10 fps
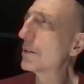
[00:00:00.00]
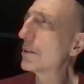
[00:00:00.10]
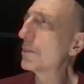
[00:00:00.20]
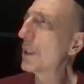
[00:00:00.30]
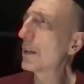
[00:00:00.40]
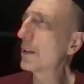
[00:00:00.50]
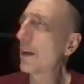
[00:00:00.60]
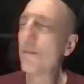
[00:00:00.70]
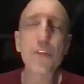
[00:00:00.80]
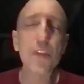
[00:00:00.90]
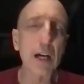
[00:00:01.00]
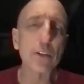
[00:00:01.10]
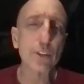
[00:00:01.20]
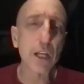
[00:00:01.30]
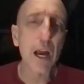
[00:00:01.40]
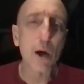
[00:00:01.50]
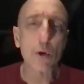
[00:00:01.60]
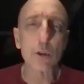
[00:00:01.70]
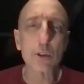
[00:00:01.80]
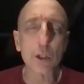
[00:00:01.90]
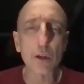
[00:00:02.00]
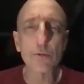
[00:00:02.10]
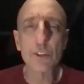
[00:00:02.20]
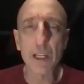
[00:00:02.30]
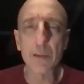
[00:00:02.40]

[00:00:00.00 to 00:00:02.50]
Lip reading: something like 11,000 hours of